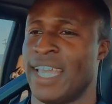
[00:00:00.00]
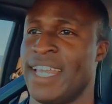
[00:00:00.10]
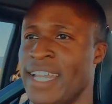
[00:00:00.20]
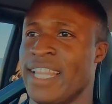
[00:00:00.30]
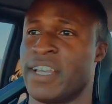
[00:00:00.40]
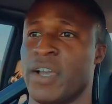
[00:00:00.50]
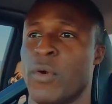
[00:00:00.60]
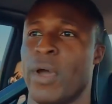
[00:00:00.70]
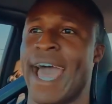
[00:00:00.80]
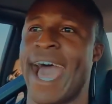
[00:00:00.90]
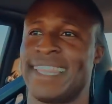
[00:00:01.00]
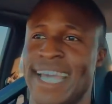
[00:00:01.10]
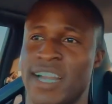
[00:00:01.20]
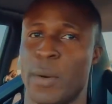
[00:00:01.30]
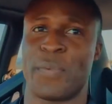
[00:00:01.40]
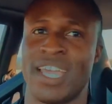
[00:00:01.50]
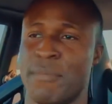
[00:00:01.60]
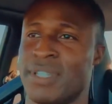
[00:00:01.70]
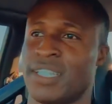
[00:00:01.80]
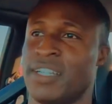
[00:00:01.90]
And at that
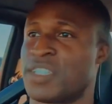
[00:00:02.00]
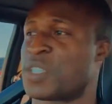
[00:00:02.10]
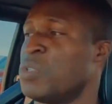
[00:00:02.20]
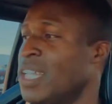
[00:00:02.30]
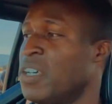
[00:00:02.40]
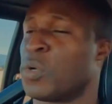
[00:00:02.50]
RPM, it's a little too low.